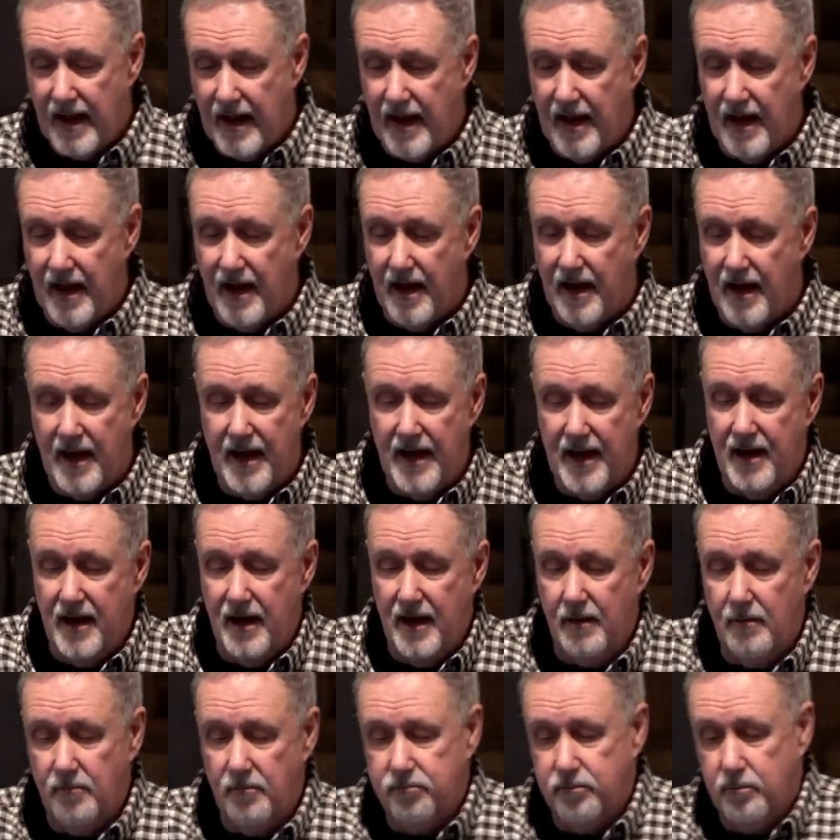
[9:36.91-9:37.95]
Uh,
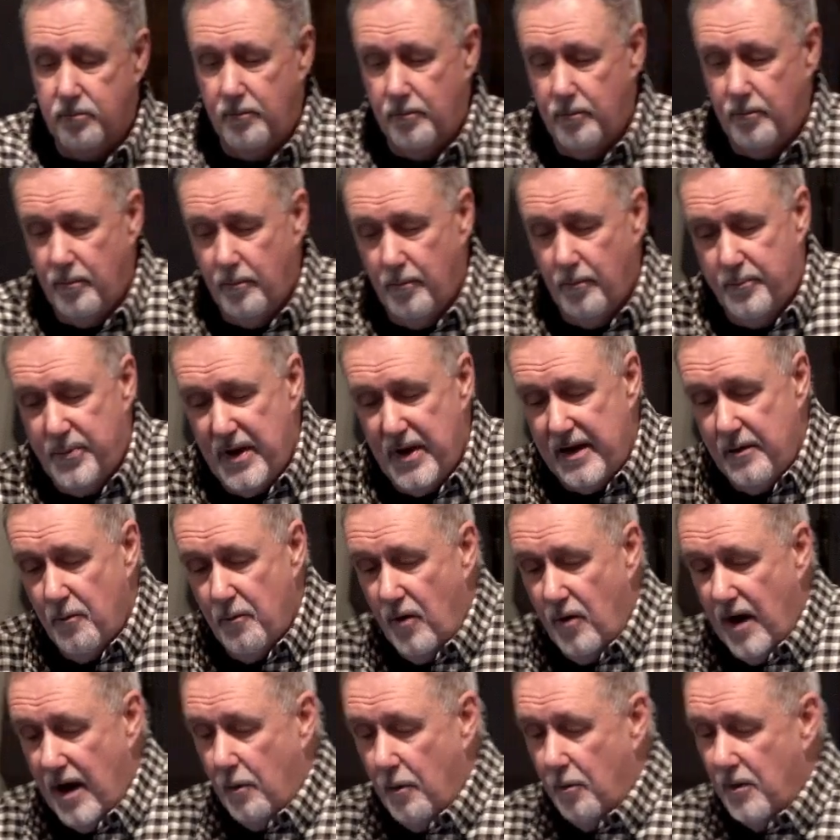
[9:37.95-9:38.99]
it'll be
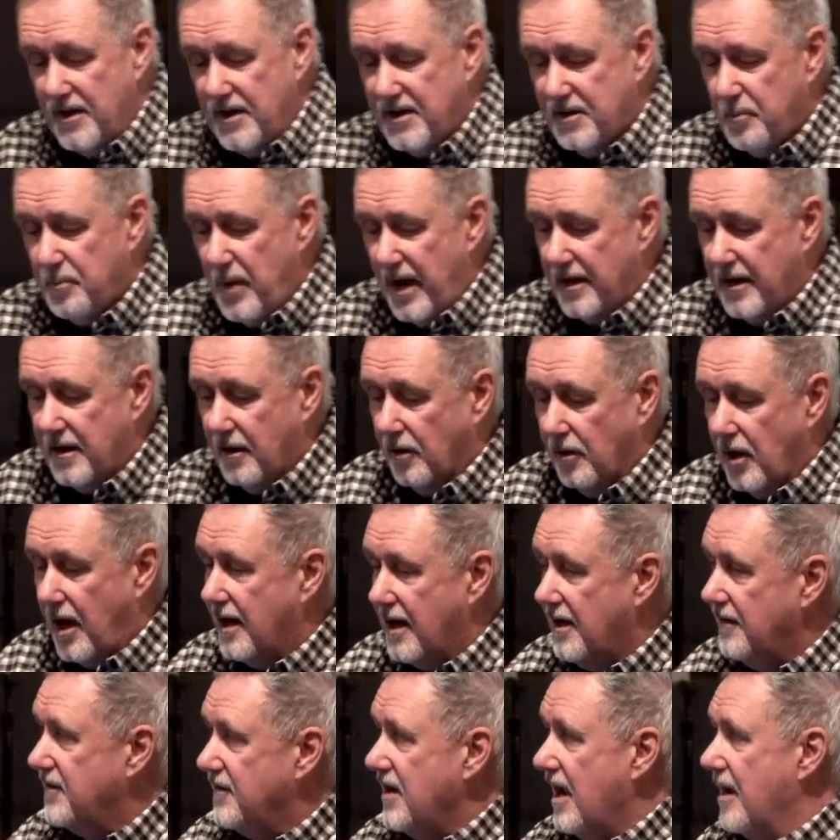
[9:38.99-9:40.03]
where we spend a
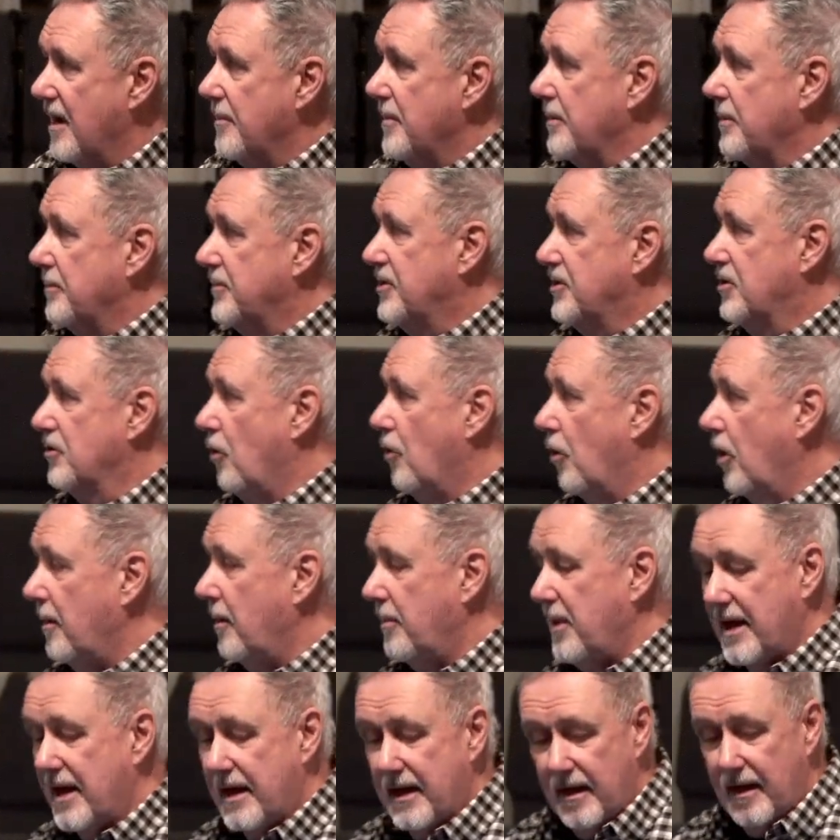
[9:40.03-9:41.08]
lot of time
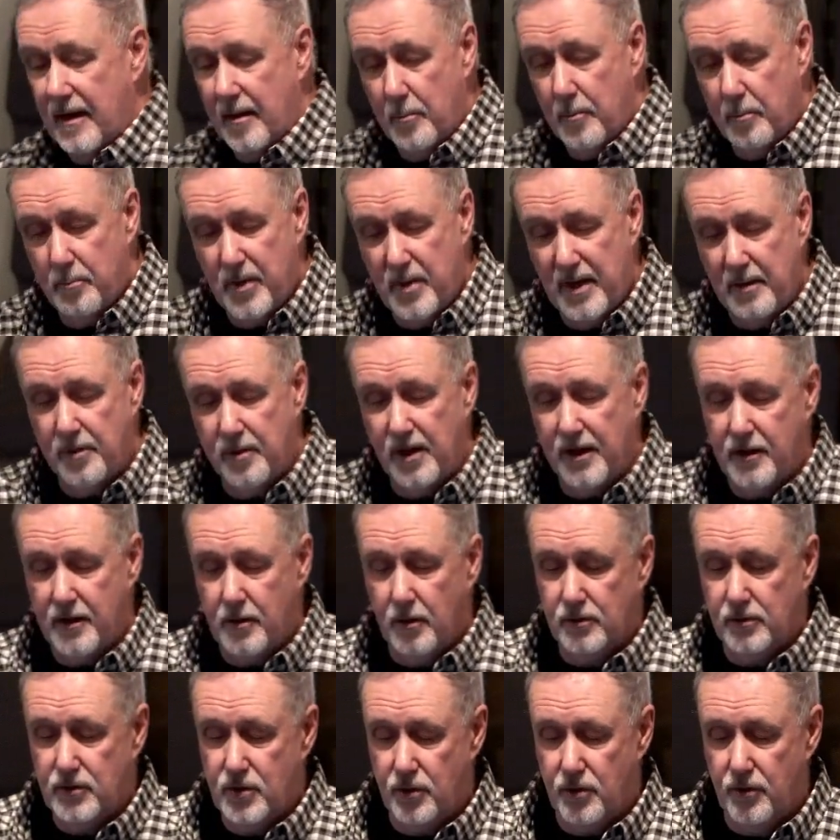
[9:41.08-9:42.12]
absorbing
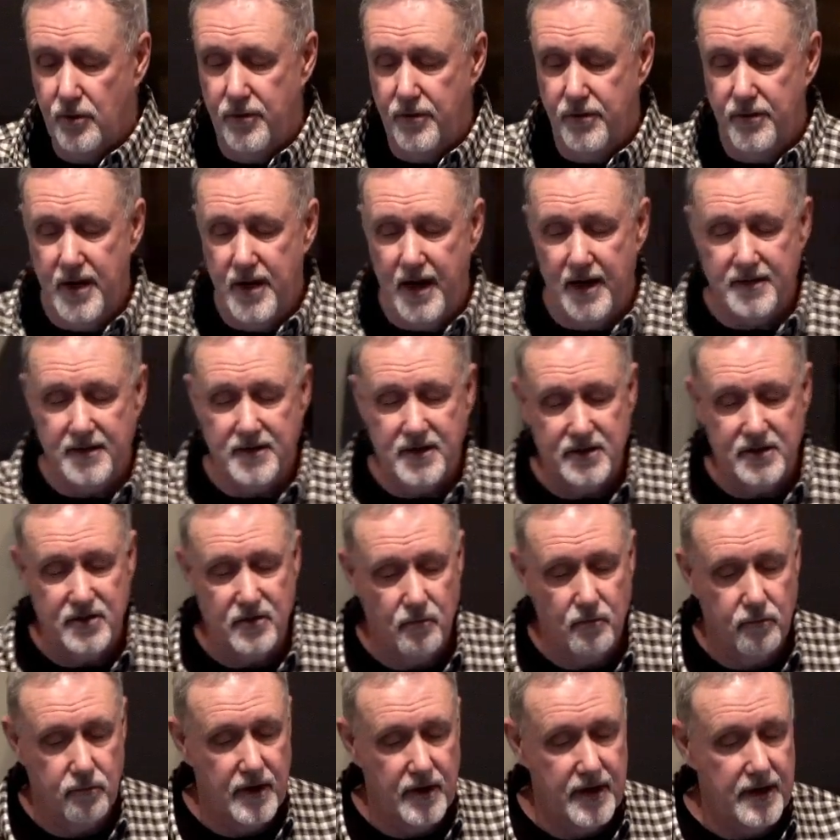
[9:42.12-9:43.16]
biblical truth, not just
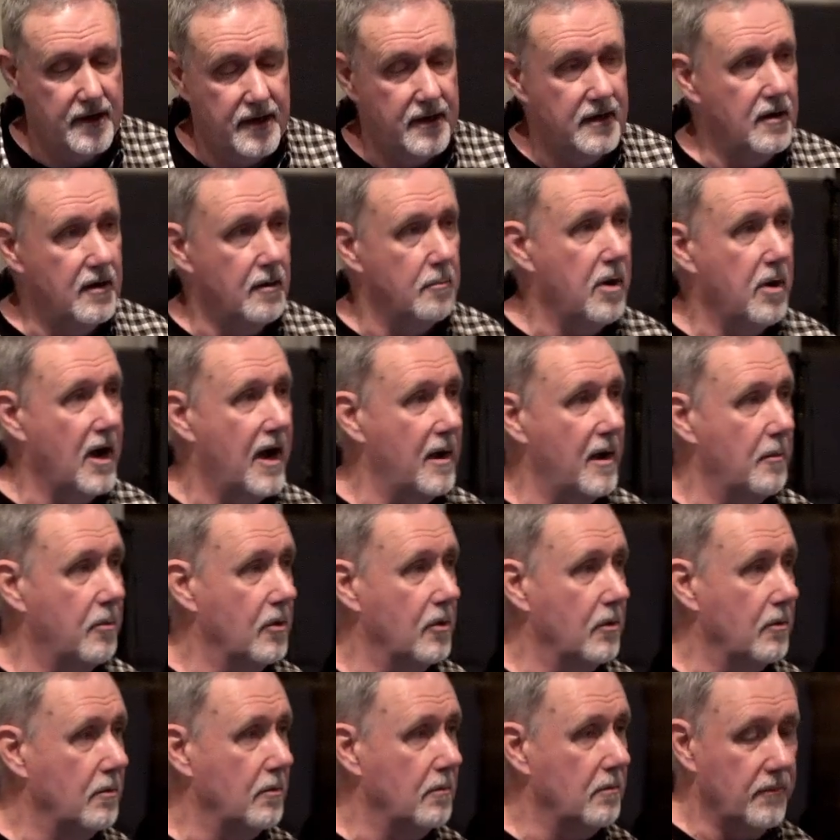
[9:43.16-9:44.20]
reading your
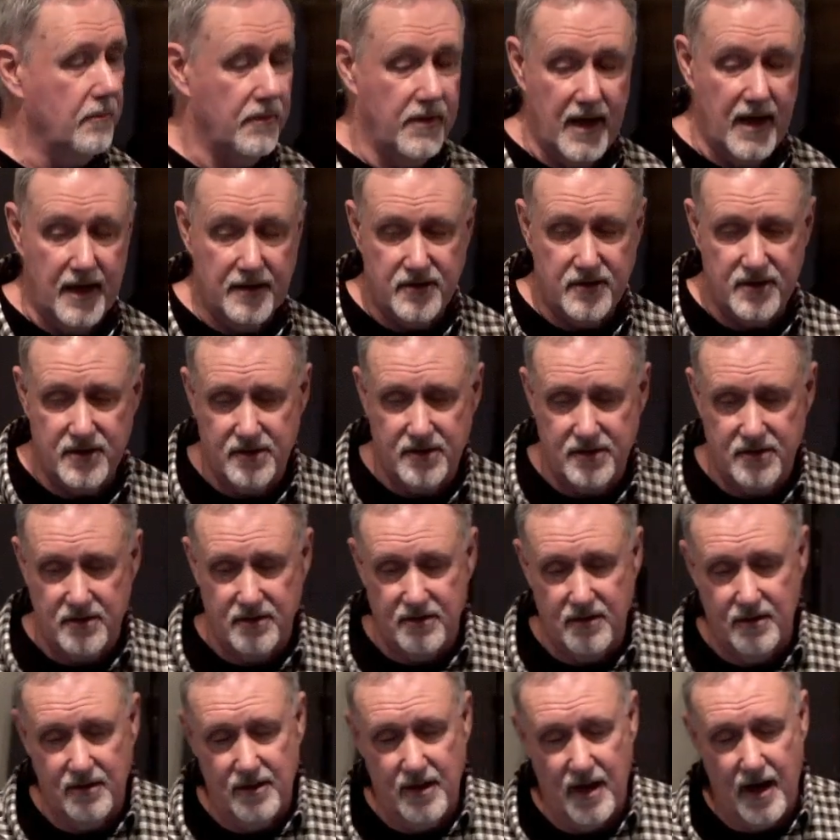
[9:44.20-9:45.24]
Bible that's
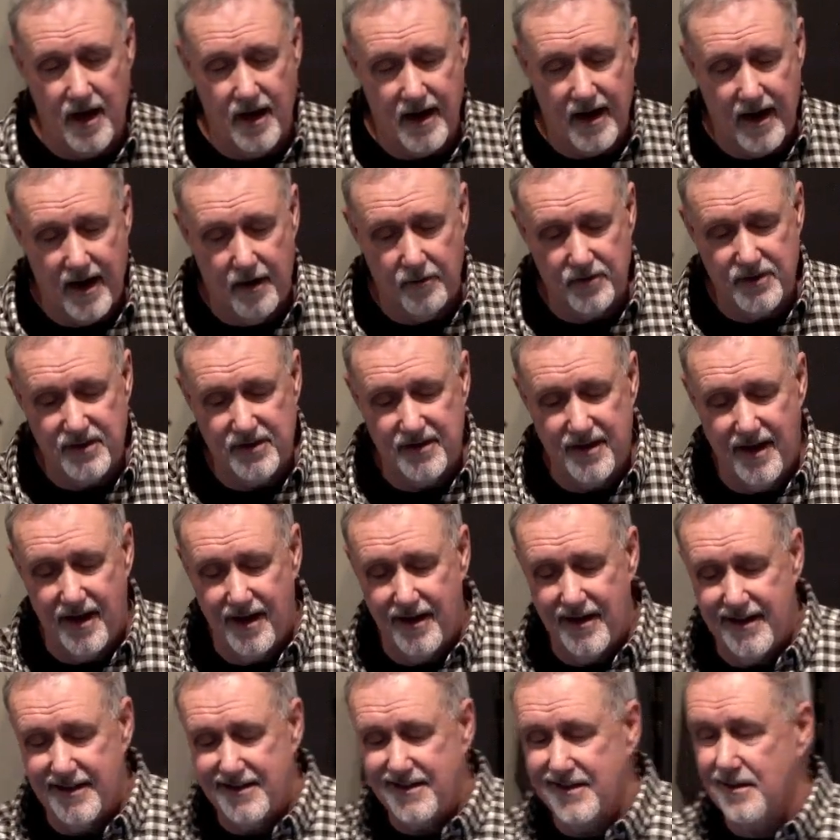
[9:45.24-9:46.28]
not how it's
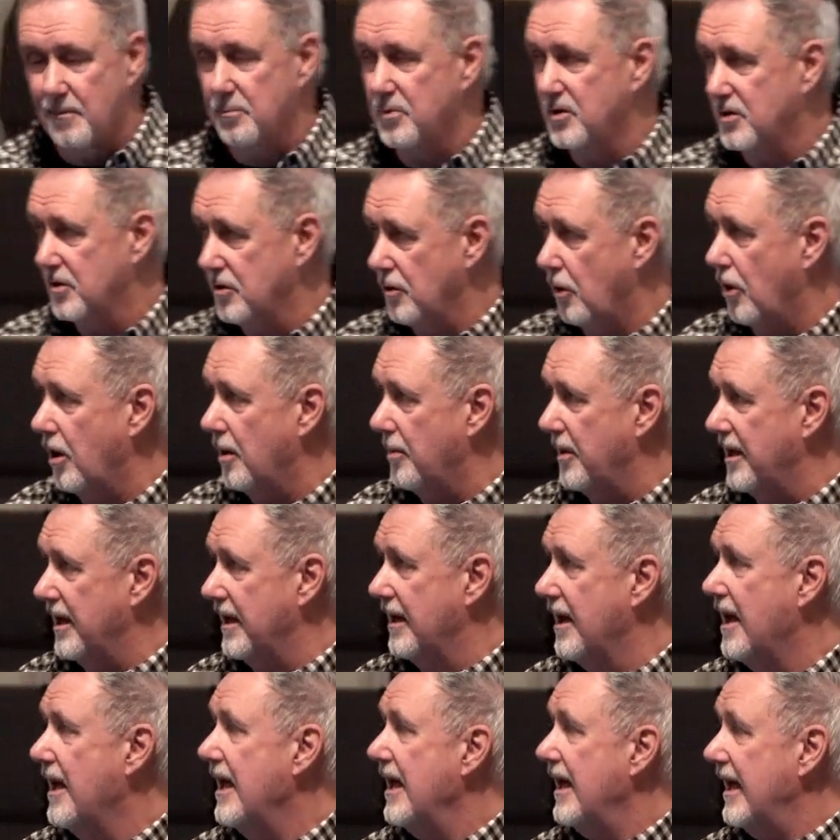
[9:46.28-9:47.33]
done. It's
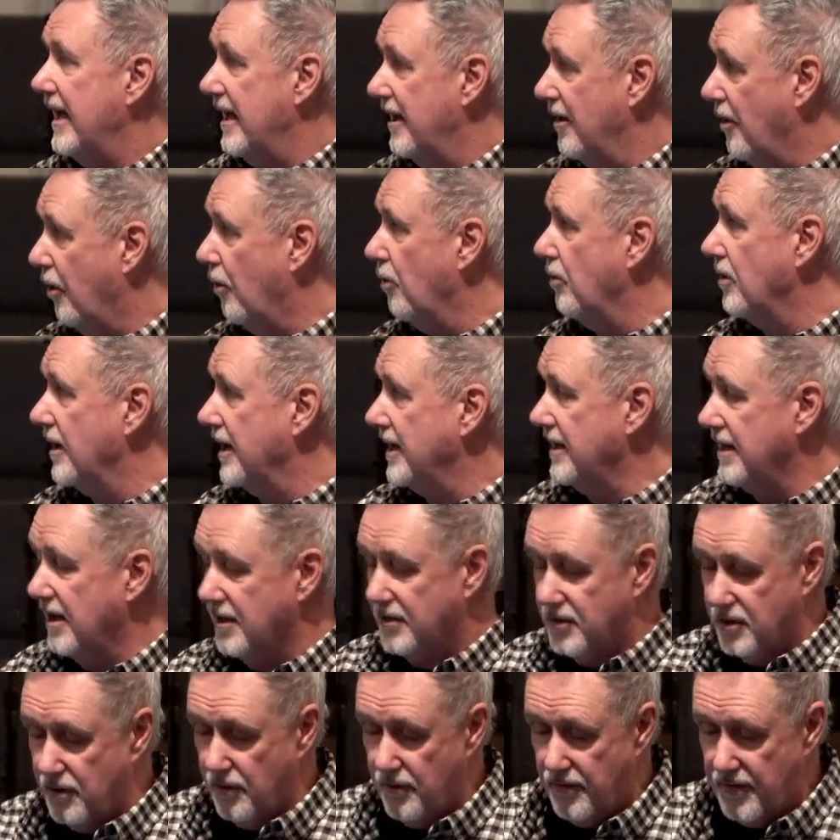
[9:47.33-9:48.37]
absorbing and owning the
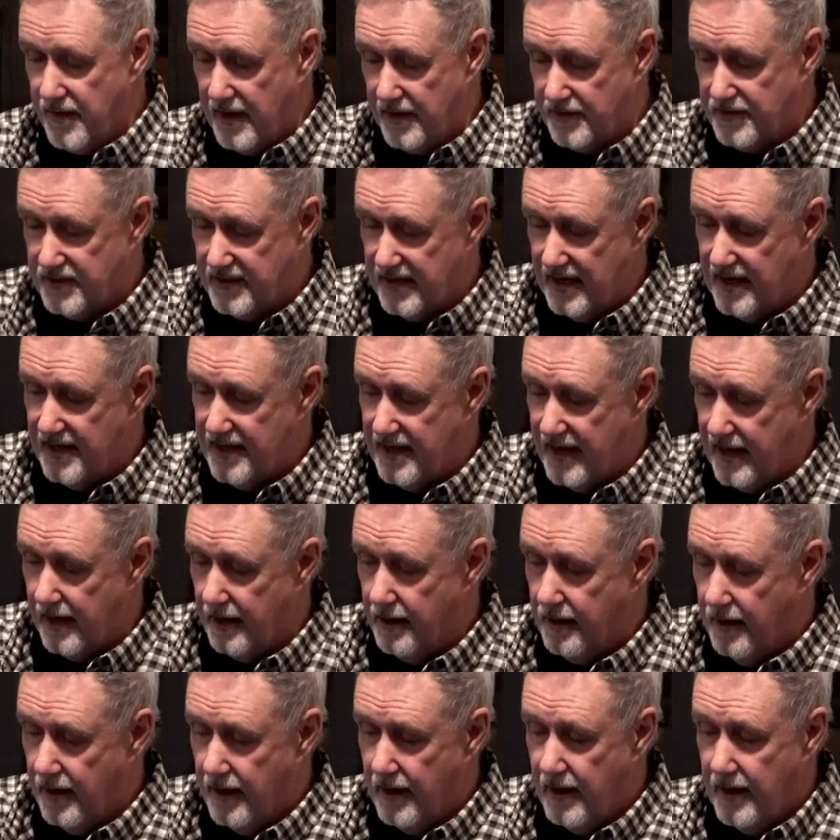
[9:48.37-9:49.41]
truth that's in there.